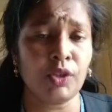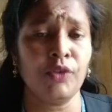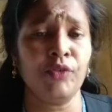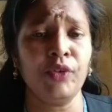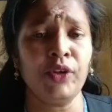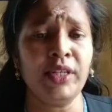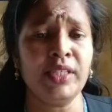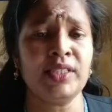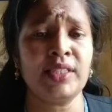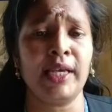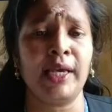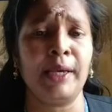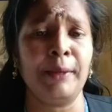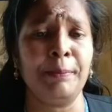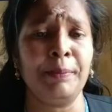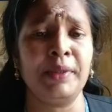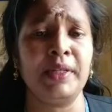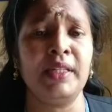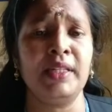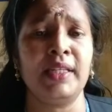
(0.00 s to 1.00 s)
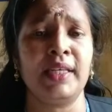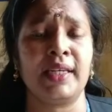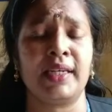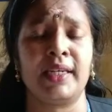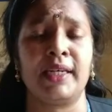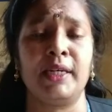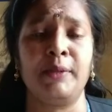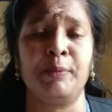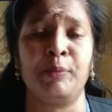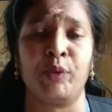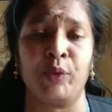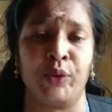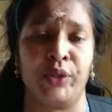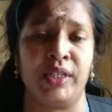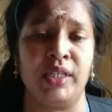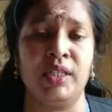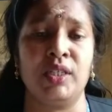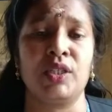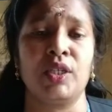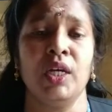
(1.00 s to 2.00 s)
For example, there are
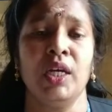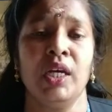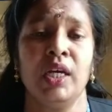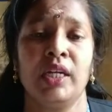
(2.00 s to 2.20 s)
poets.